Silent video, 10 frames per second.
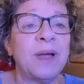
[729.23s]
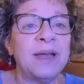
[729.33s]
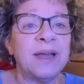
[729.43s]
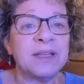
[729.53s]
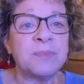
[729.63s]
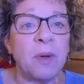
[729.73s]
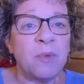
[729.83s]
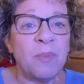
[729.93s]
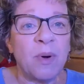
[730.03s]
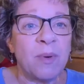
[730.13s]
Bonnie
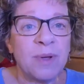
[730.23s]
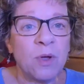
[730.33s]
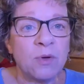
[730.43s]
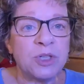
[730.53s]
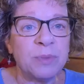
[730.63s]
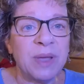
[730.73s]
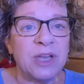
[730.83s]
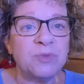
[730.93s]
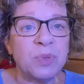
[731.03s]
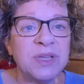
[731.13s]
Nussbaum Empowerment Coaching
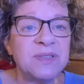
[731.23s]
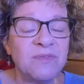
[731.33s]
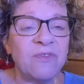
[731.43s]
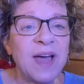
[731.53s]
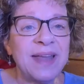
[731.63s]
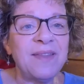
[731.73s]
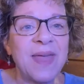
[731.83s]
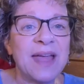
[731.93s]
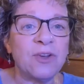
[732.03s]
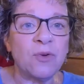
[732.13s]
page, please find
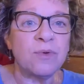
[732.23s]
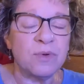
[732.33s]
that